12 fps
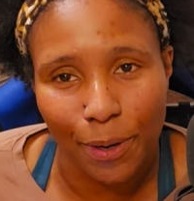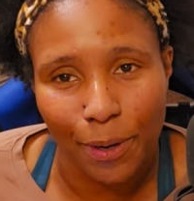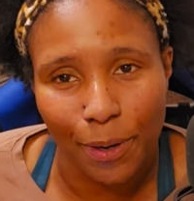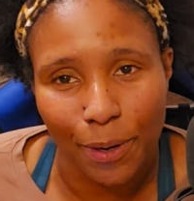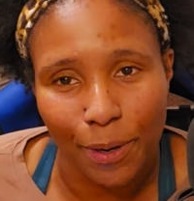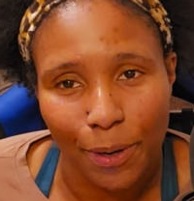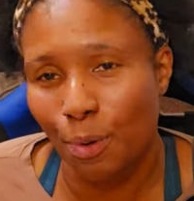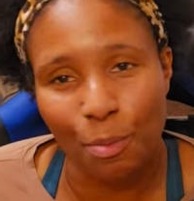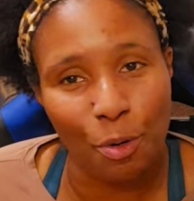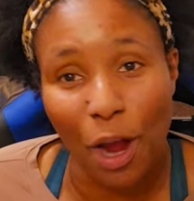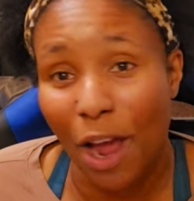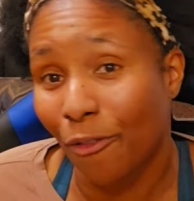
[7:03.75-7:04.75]
I don't
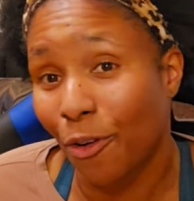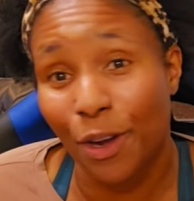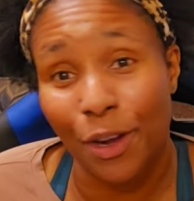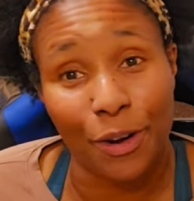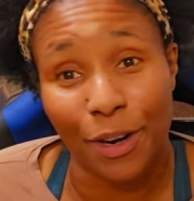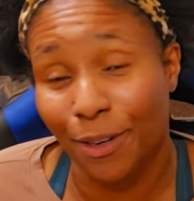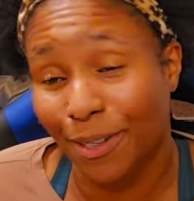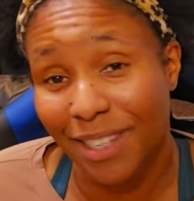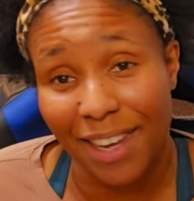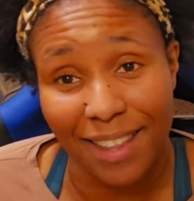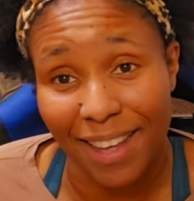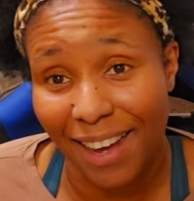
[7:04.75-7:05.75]
remember ever hearing her
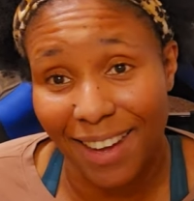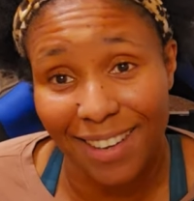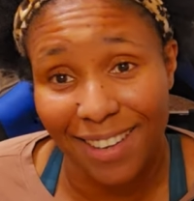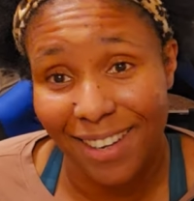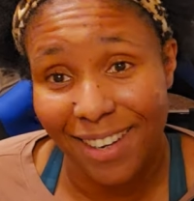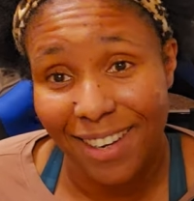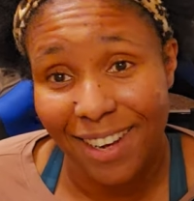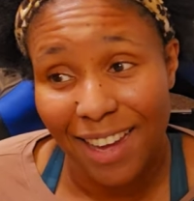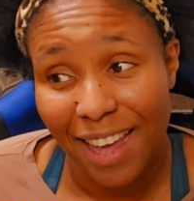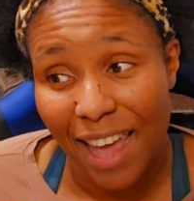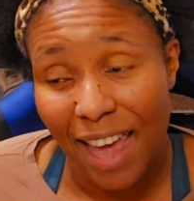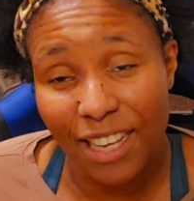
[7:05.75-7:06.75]
say that.
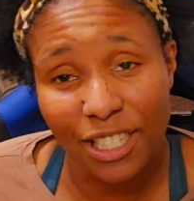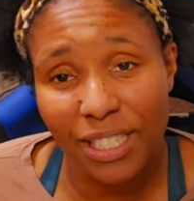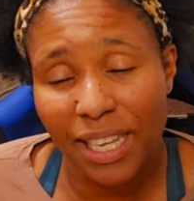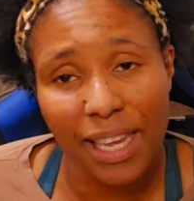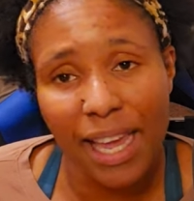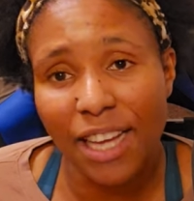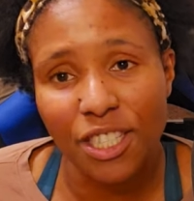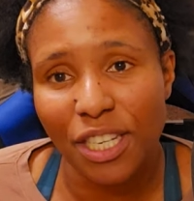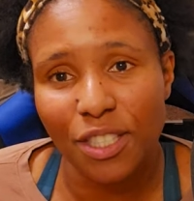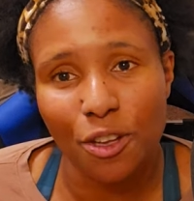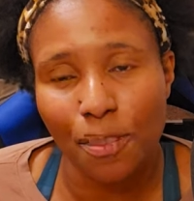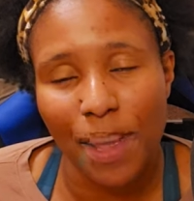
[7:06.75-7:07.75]
And she's like, yeah, she
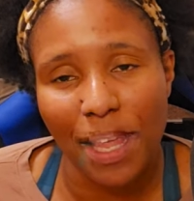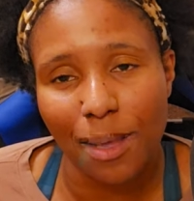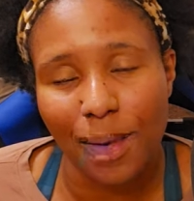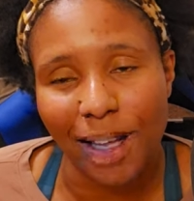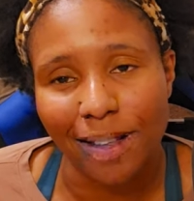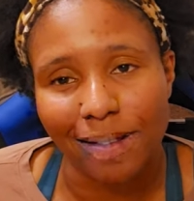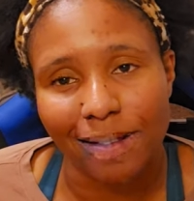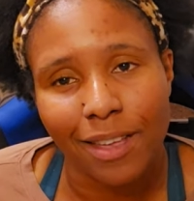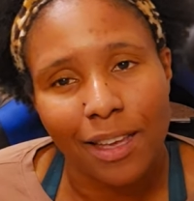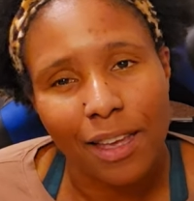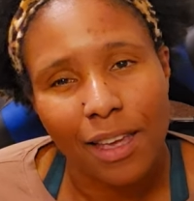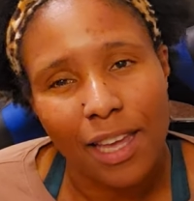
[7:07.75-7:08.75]
has no belly button.
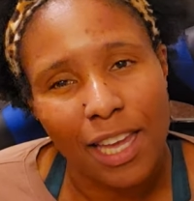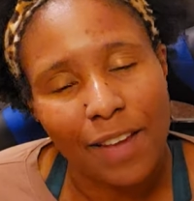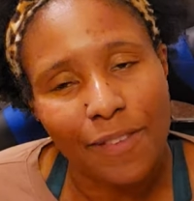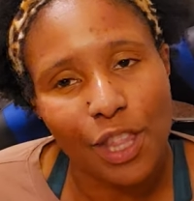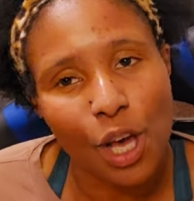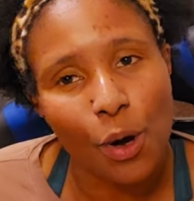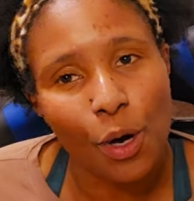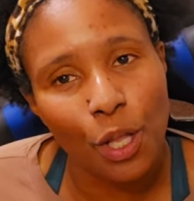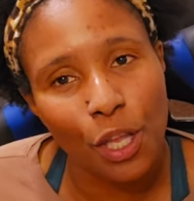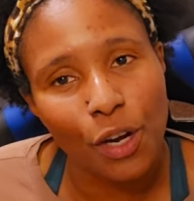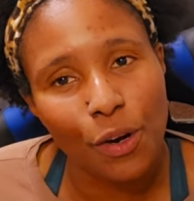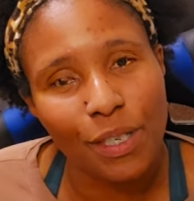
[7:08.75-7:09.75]
Even though
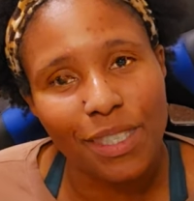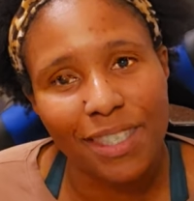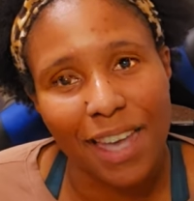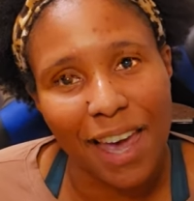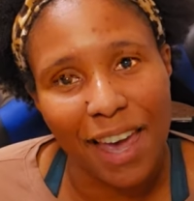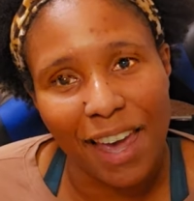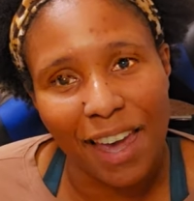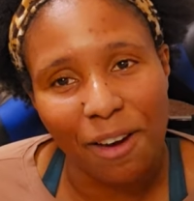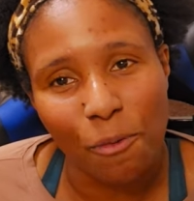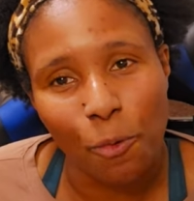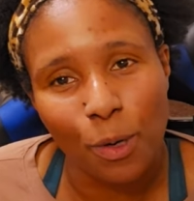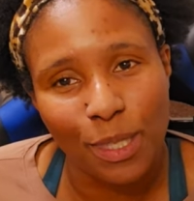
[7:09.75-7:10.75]
clear as
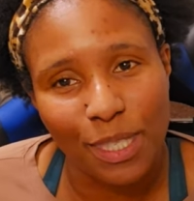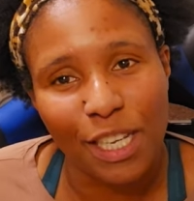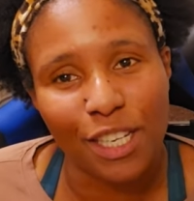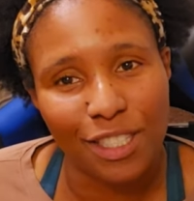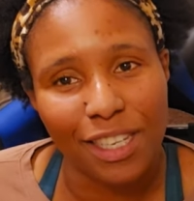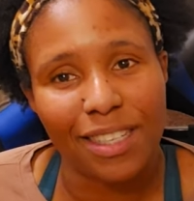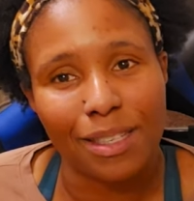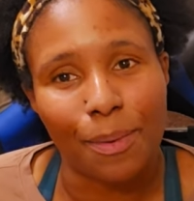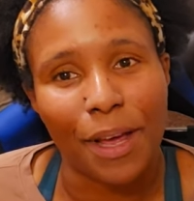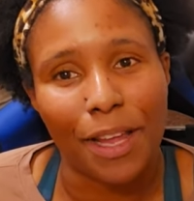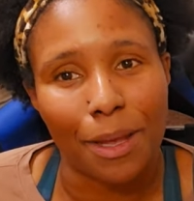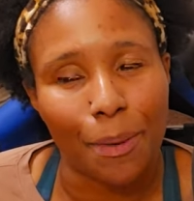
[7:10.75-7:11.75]
day, we're seeing she has a
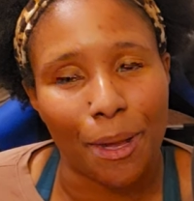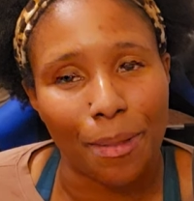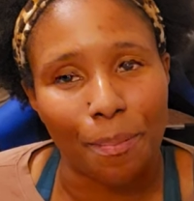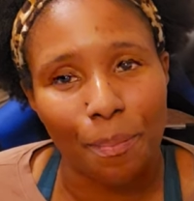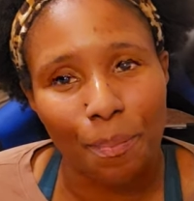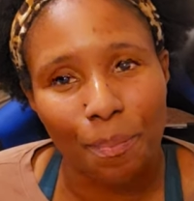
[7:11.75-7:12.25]
belly button.